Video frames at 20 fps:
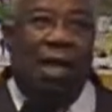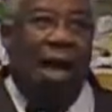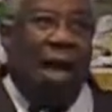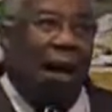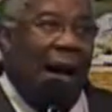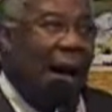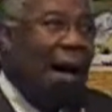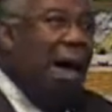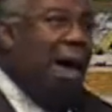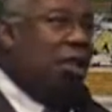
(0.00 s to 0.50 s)
the
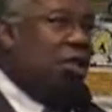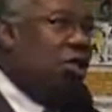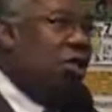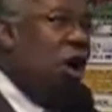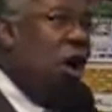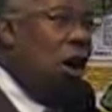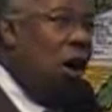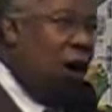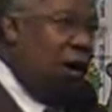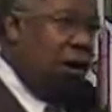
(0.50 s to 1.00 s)
highest
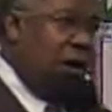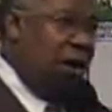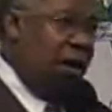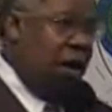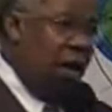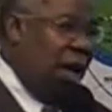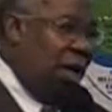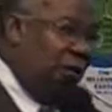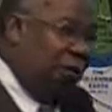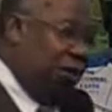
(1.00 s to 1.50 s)

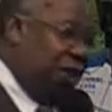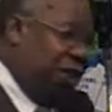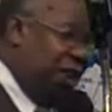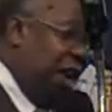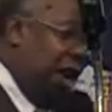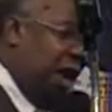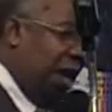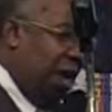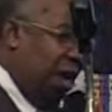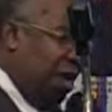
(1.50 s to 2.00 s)
honor in
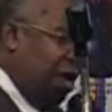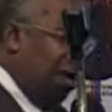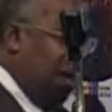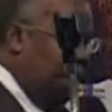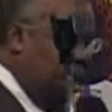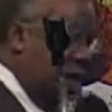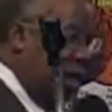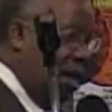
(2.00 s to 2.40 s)
Christianity